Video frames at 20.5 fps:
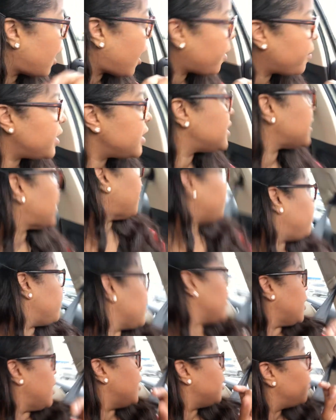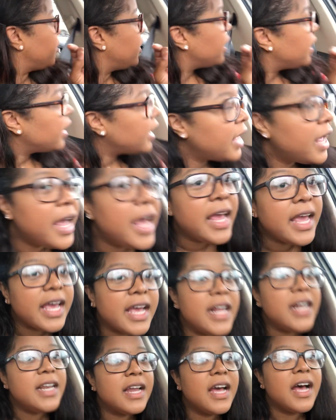comment down below,
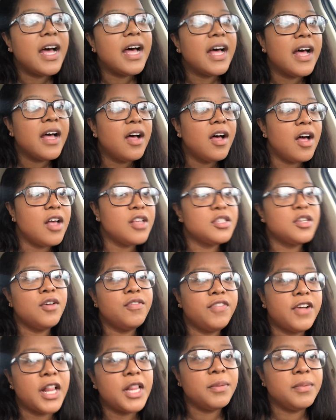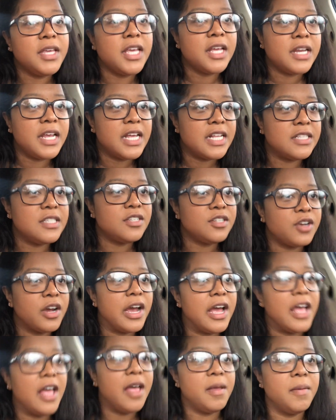and also follow me on
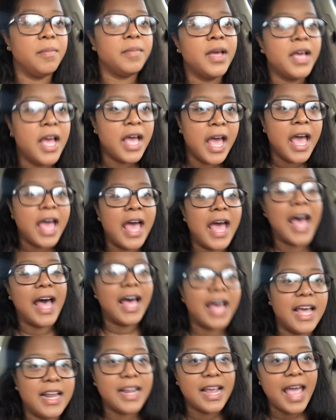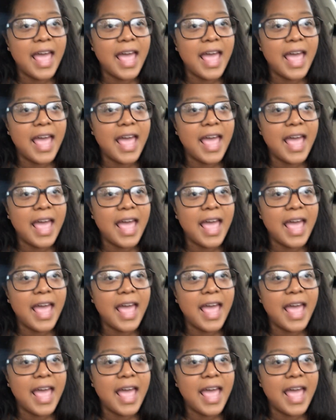Instagram at